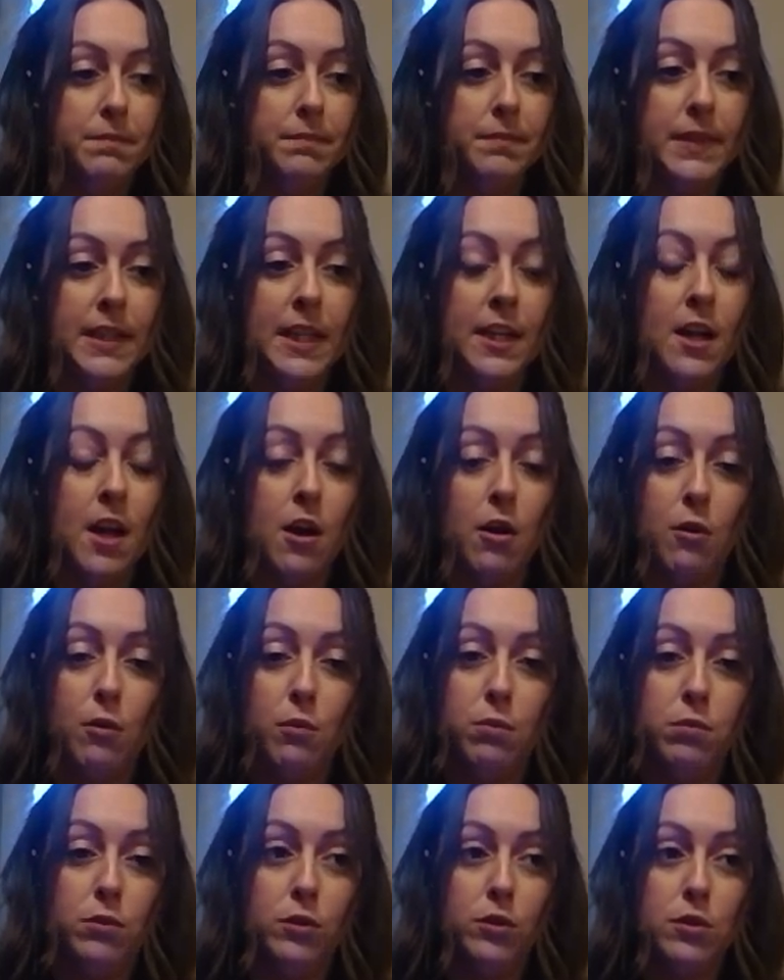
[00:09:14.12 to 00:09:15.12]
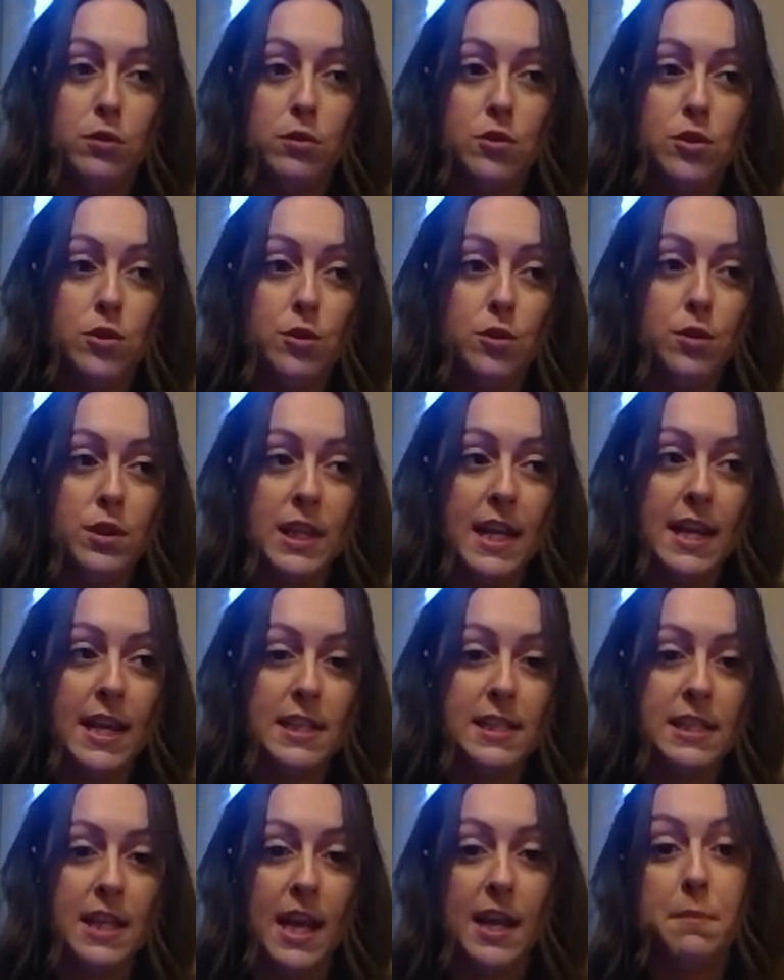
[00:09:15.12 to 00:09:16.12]
you know, do
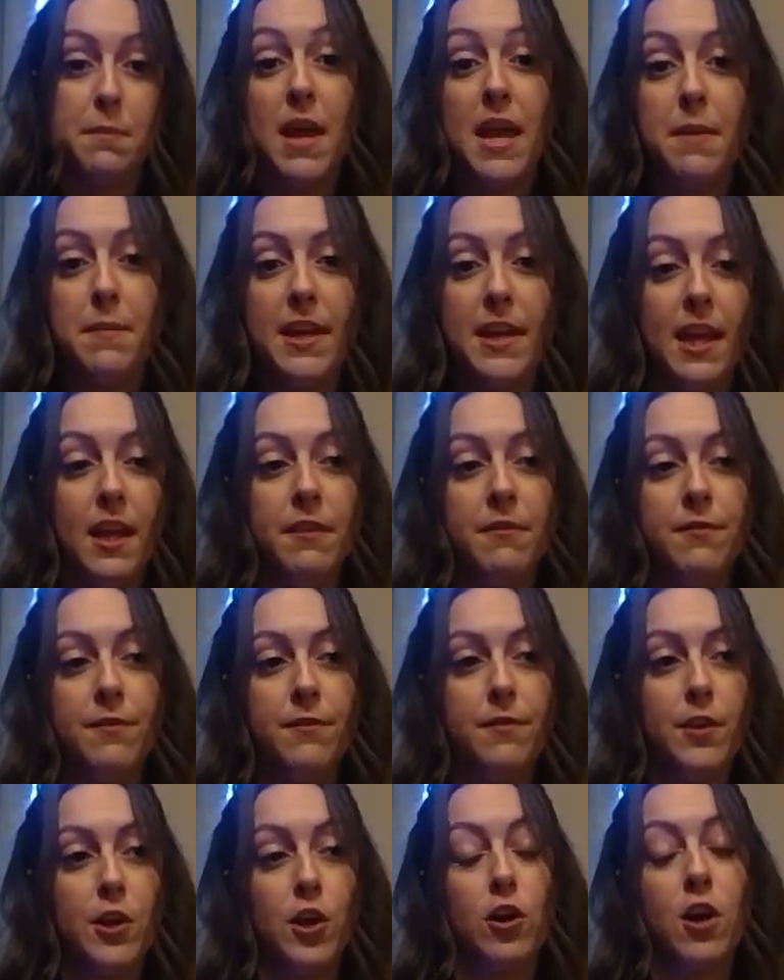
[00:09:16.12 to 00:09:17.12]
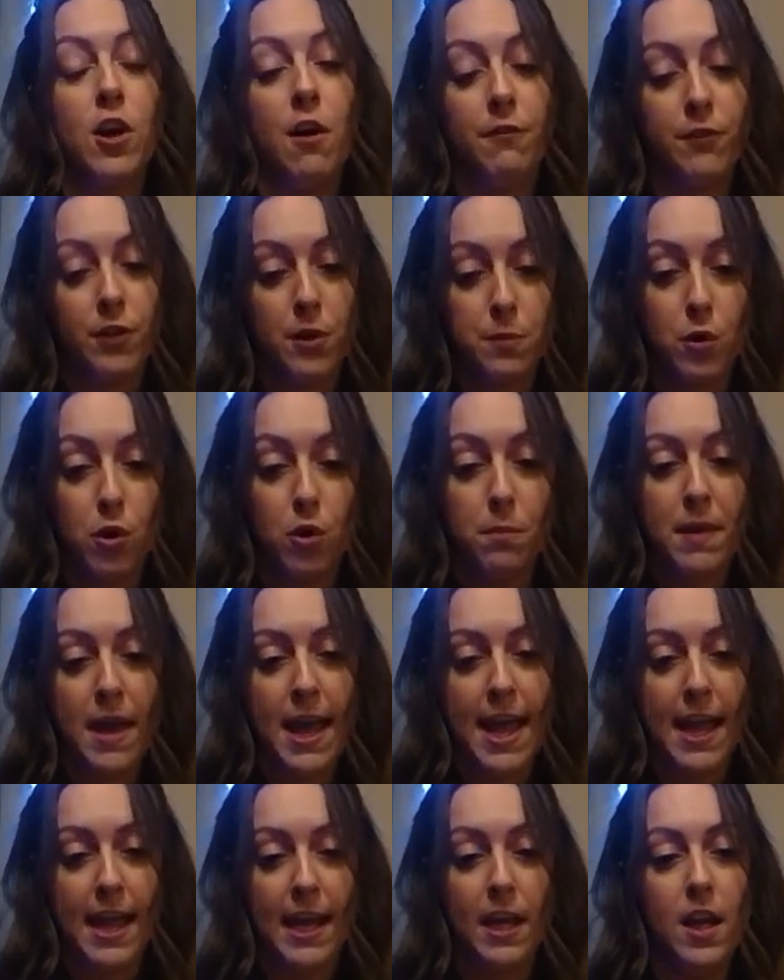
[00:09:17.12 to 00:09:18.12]
things like maybe if you're comfortable
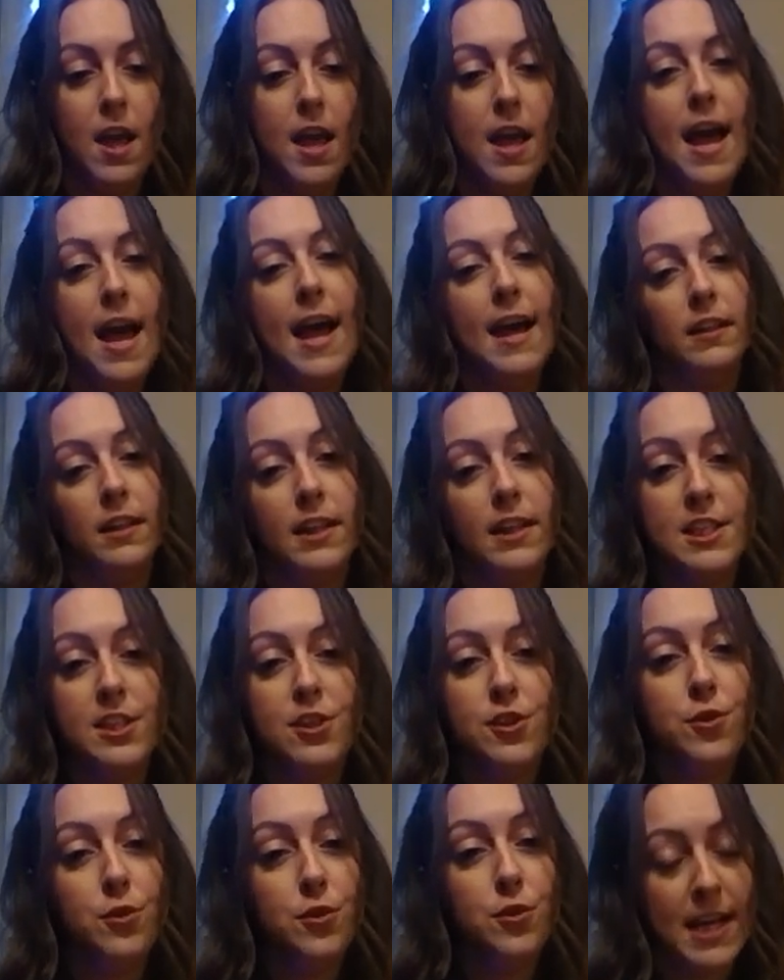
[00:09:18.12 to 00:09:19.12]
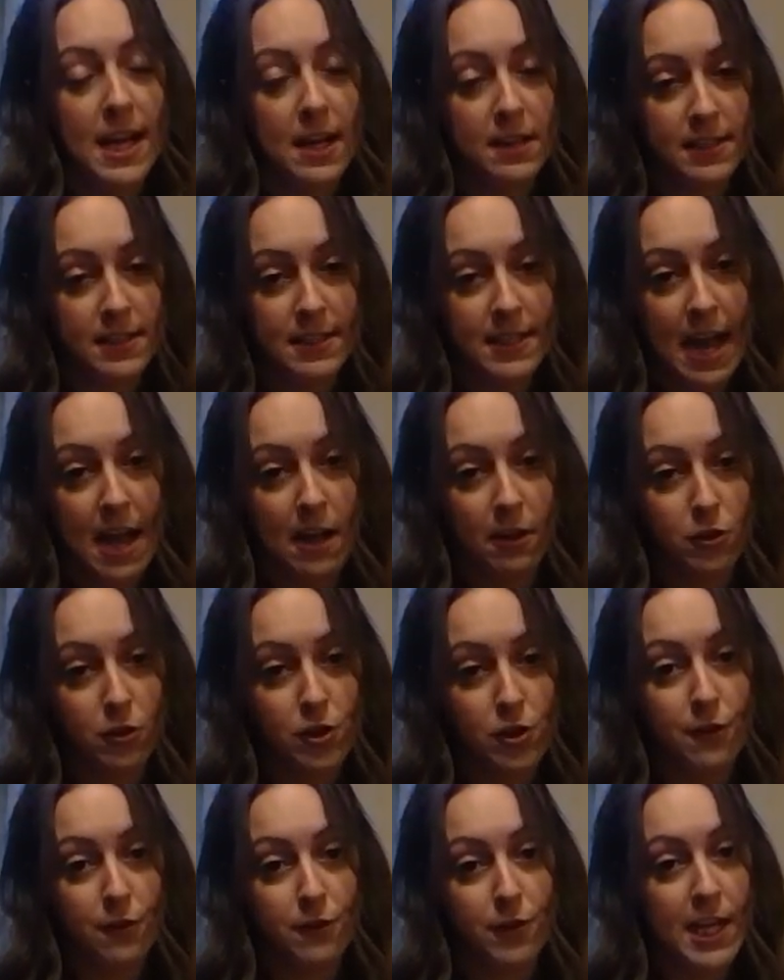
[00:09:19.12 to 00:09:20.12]
paying at least $2,000
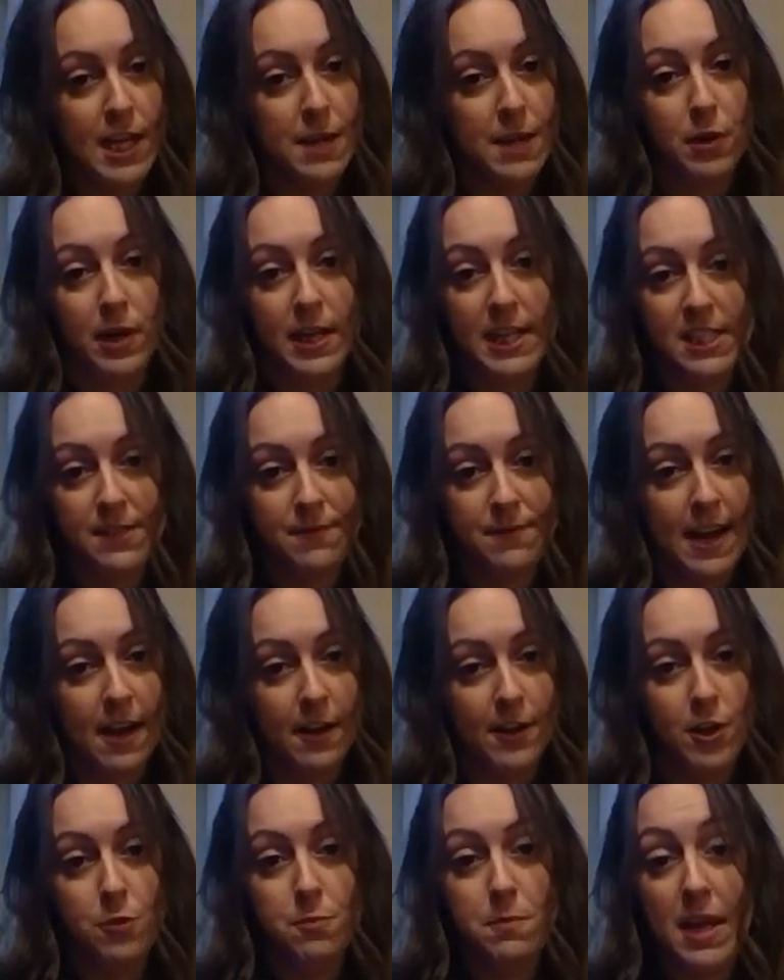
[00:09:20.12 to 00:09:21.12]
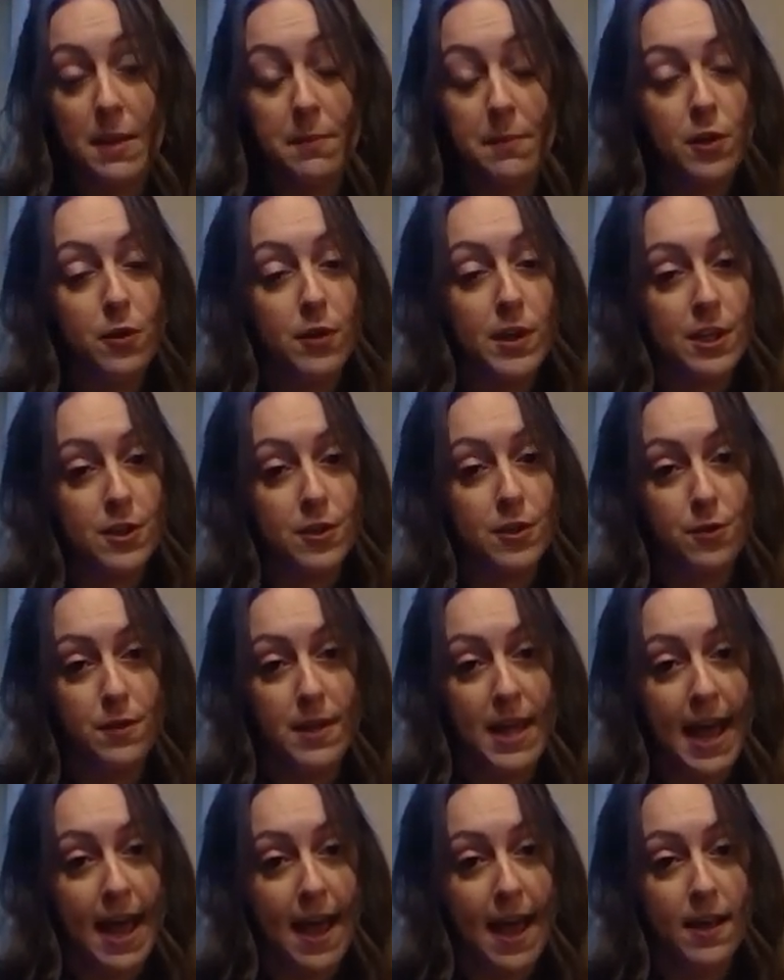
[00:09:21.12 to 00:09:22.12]
over the appraised value, maybe you can do
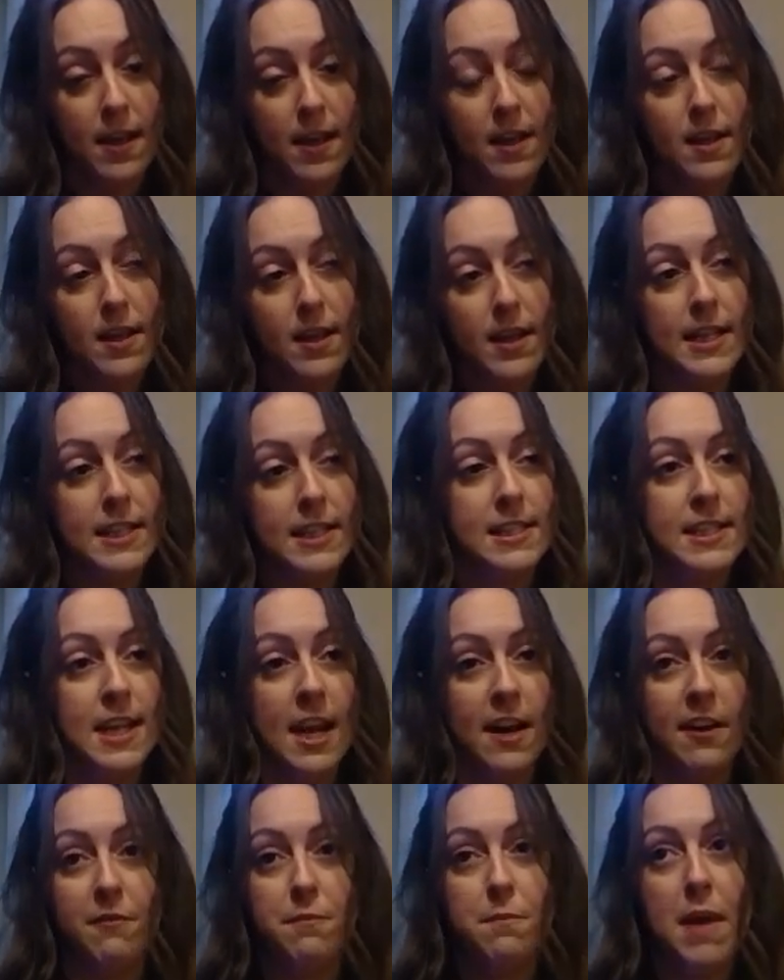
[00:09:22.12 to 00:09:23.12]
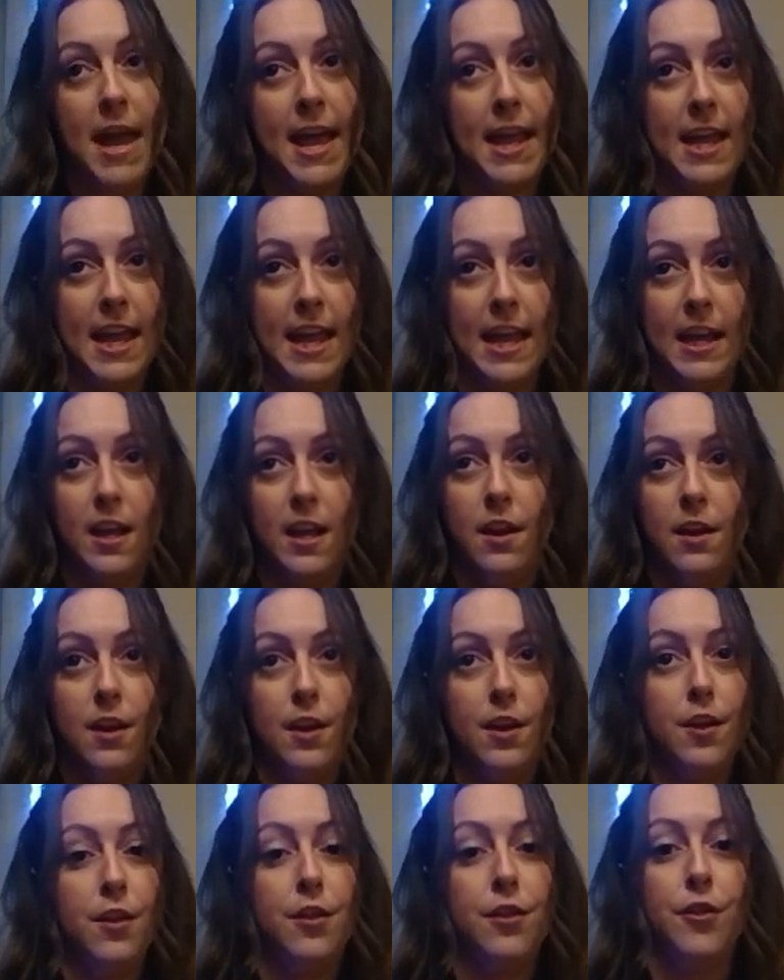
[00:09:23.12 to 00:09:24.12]
that instead of paying
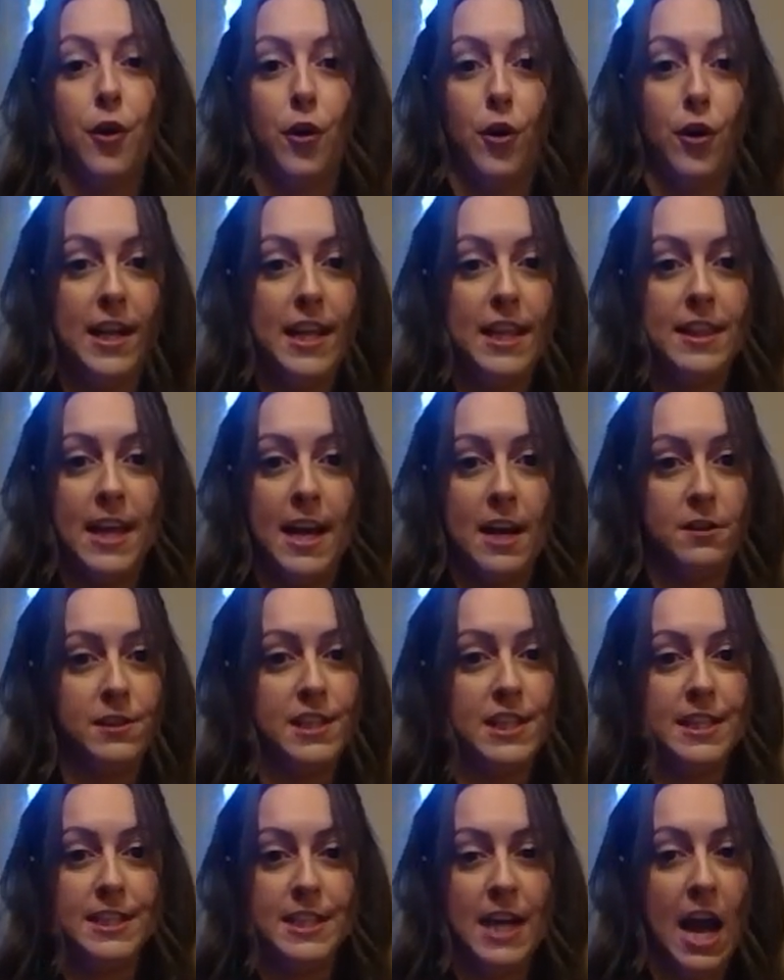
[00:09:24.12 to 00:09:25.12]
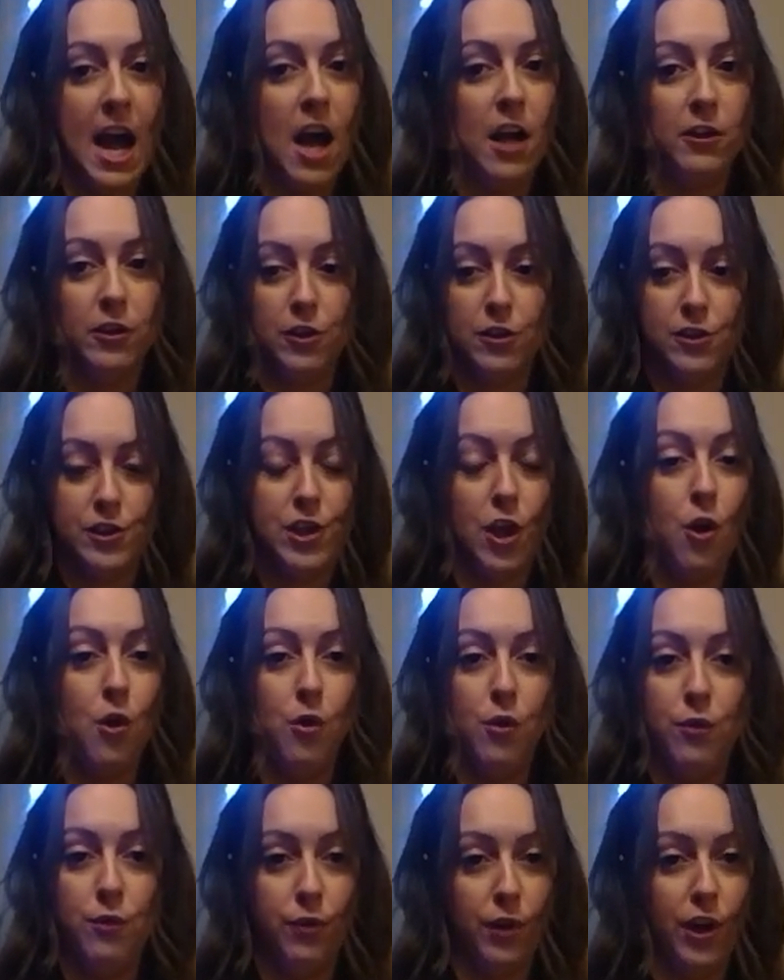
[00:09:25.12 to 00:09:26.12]
$30,000
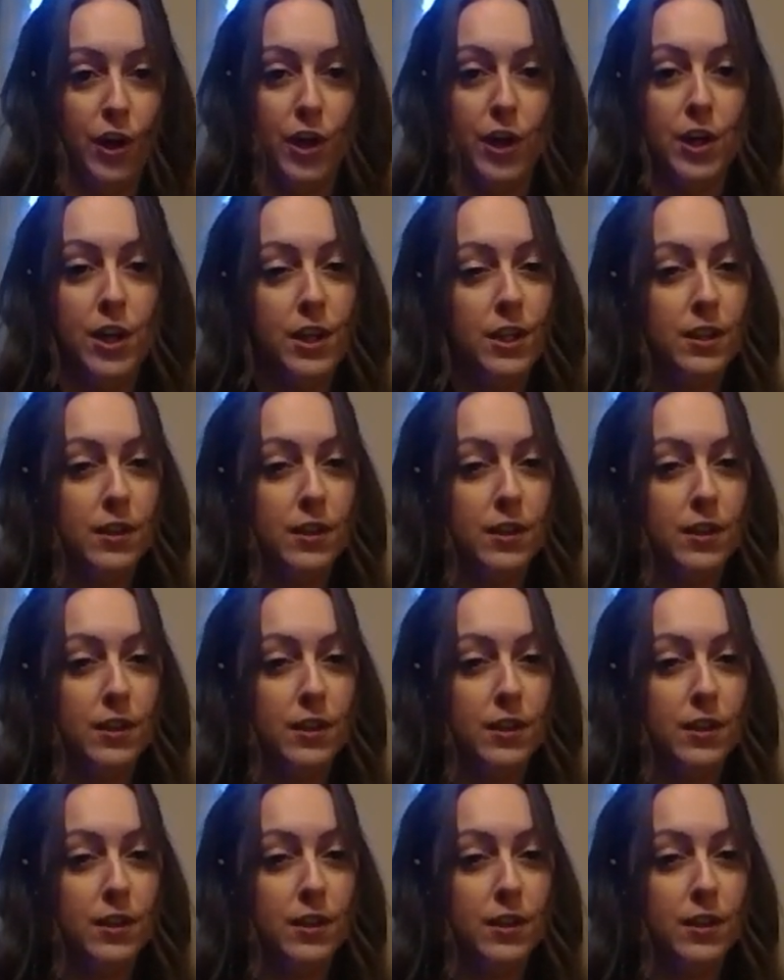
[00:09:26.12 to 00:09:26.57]
over.